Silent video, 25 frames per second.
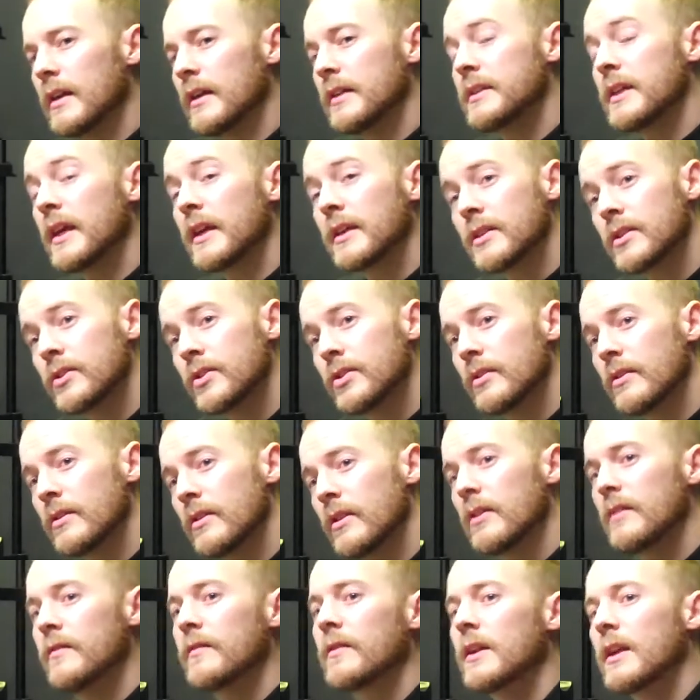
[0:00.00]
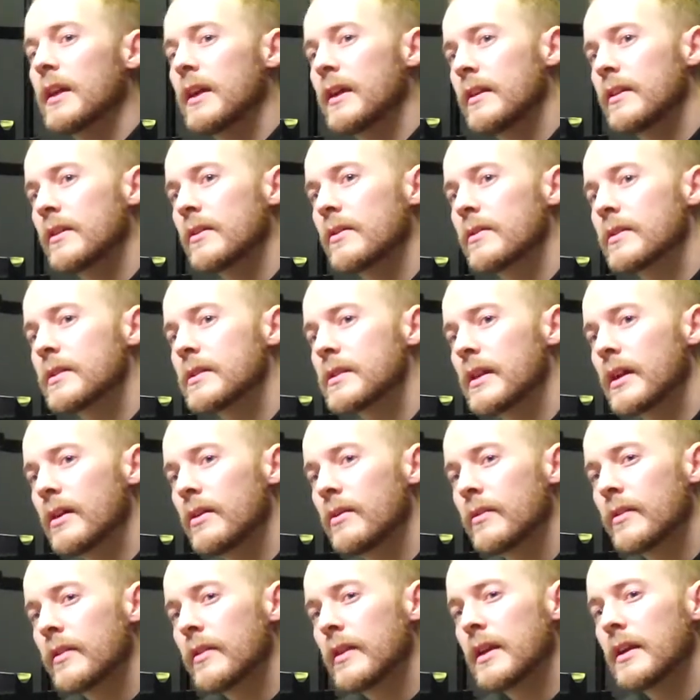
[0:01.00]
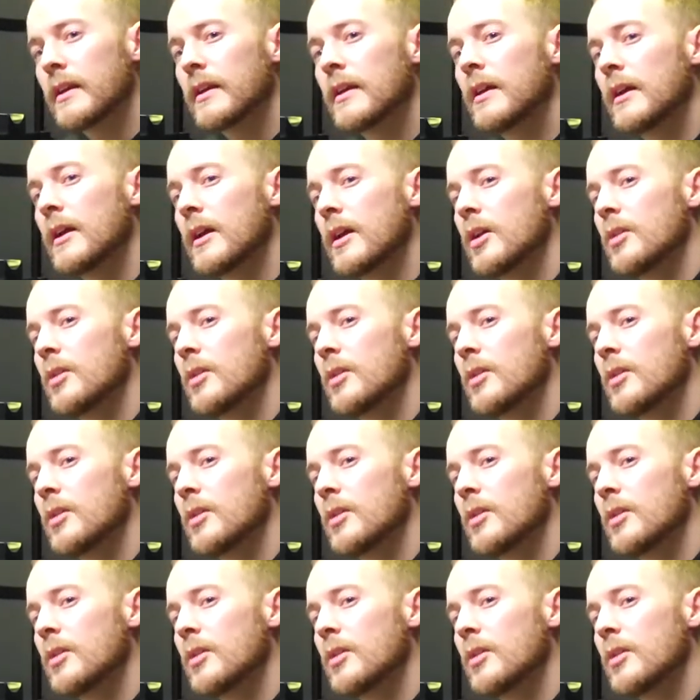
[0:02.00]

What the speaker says: texture overlaid across that whole thing,